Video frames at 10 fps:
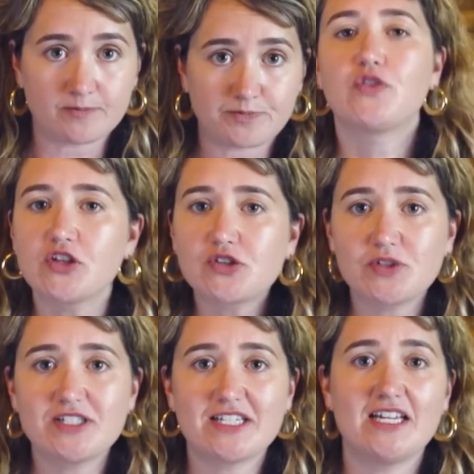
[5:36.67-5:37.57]
It's for this
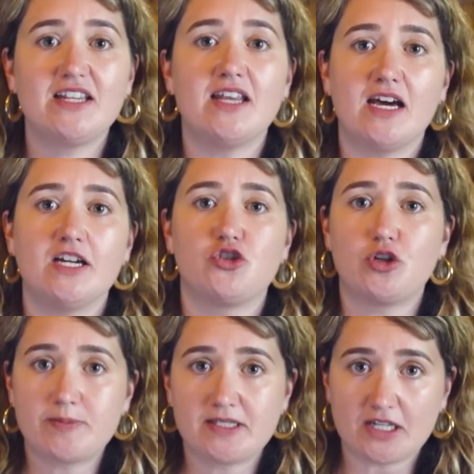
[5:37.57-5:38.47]
reason that a
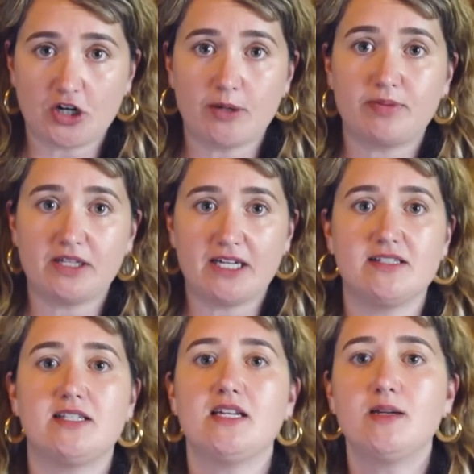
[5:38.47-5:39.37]
trip sitter
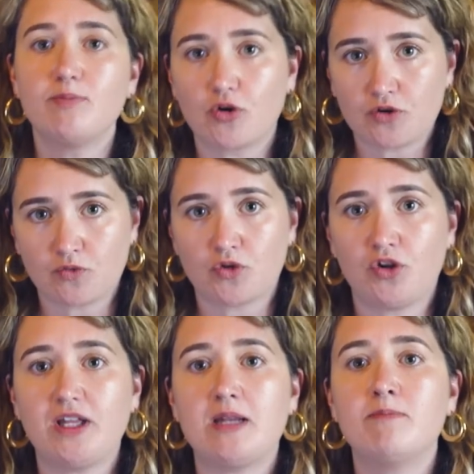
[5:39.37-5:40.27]
plays an important
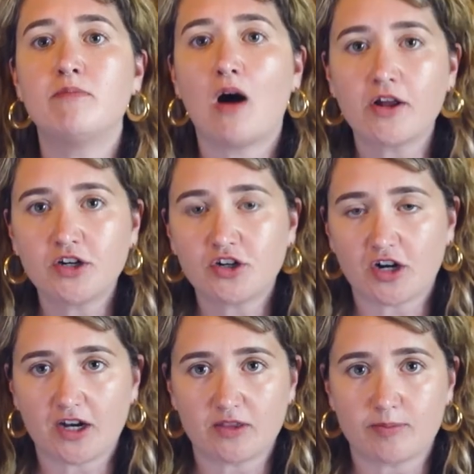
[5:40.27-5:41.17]
role in
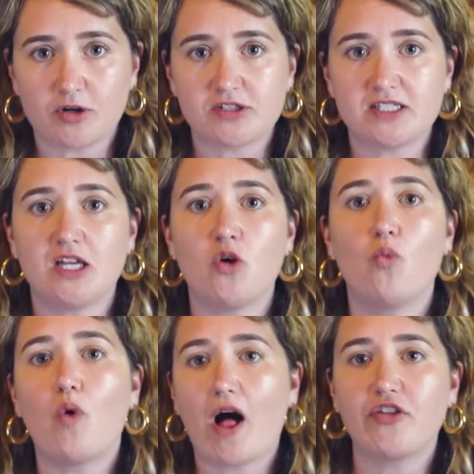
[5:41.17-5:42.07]
monitoring the
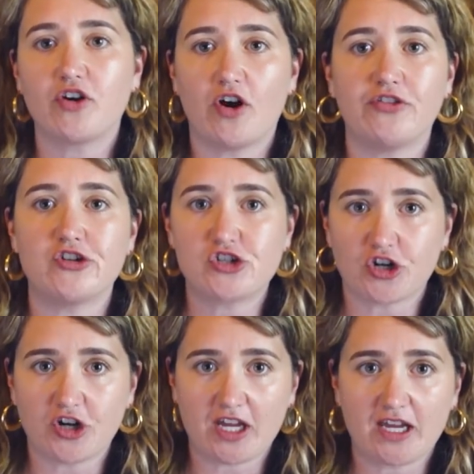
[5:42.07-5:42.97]
person while they're on their
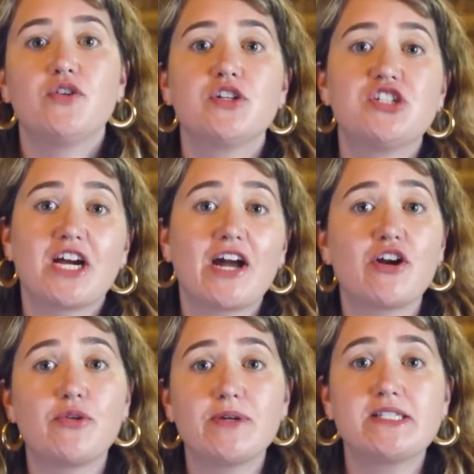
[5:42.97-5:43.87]
journey. You can check out
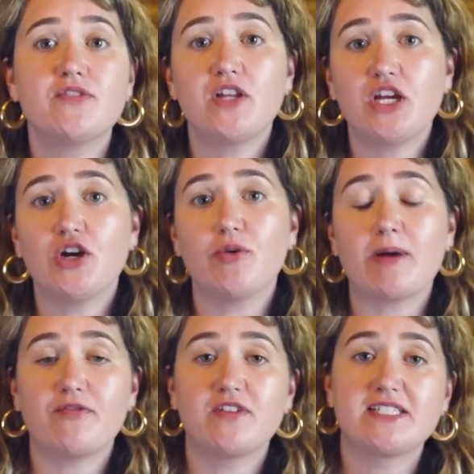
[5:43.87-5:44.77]
our recent video
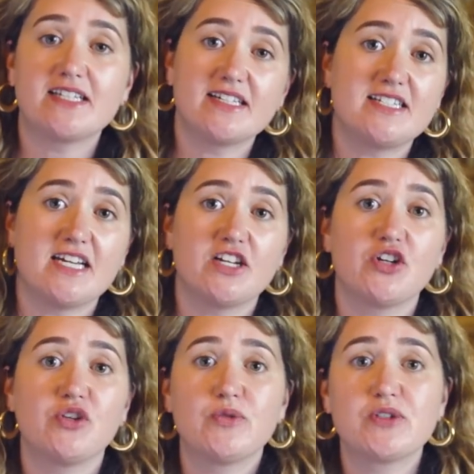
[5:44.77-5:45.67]
about a
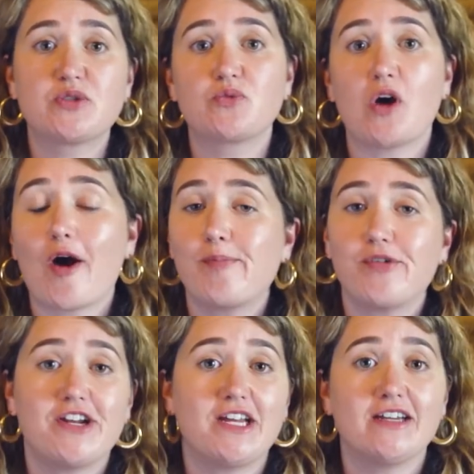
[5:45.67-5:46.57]
facilitator who was
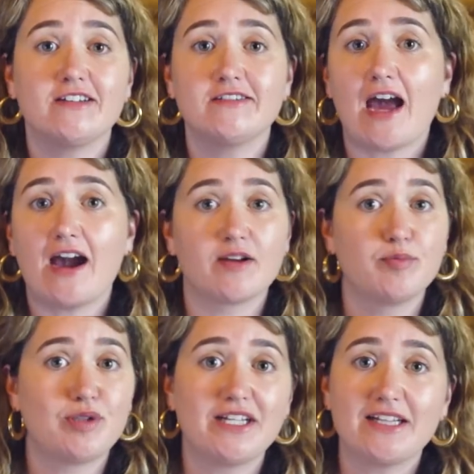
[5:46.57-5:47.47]
operating
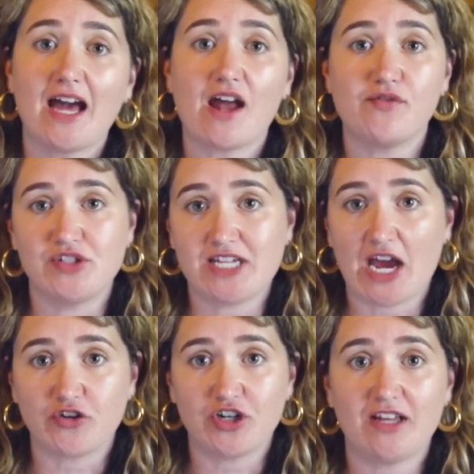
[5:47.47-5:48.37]
completely out of
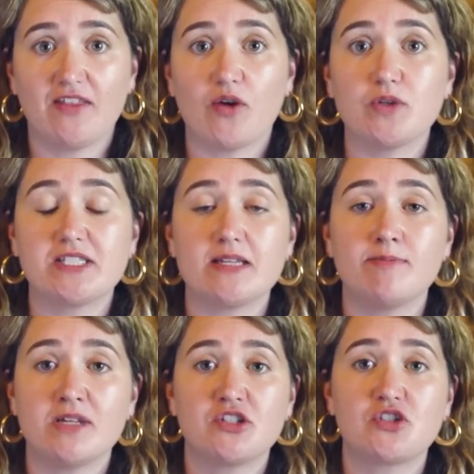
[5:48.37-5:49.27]
integrity that was
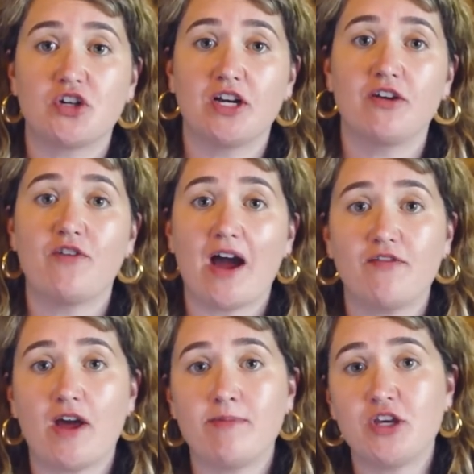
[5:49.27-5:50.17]
administering
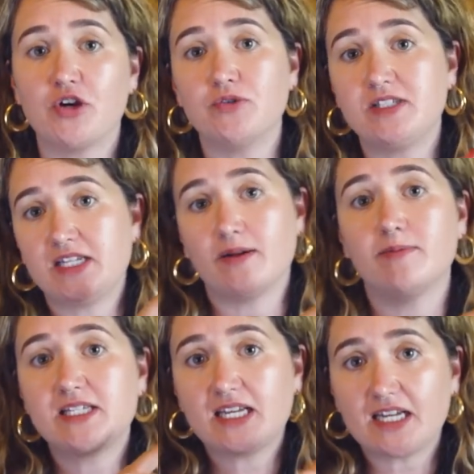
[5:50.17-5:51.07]
5-MeO
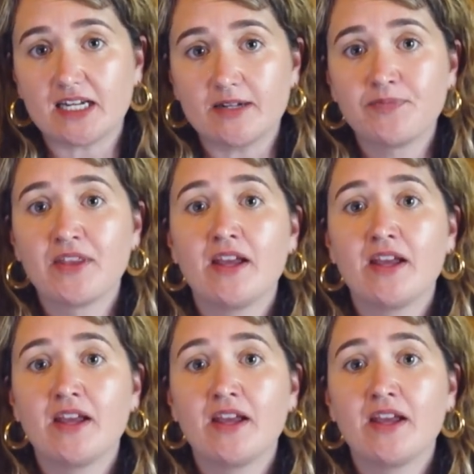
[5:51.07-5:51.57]
DMT.